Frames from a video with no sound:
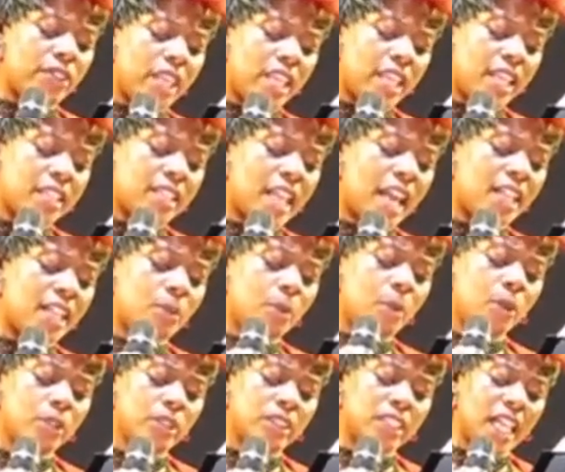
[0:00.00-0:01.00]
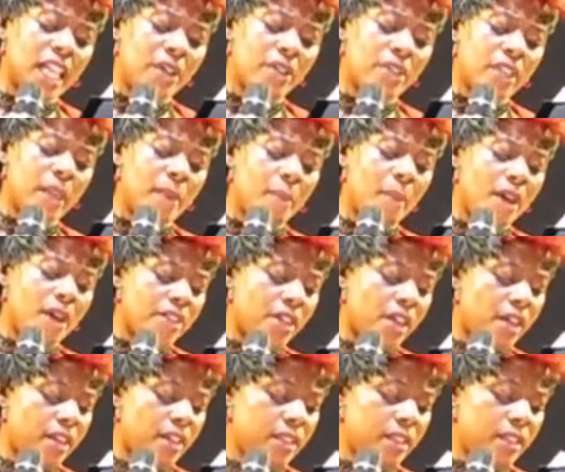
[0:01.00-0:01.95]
things and put down their mother,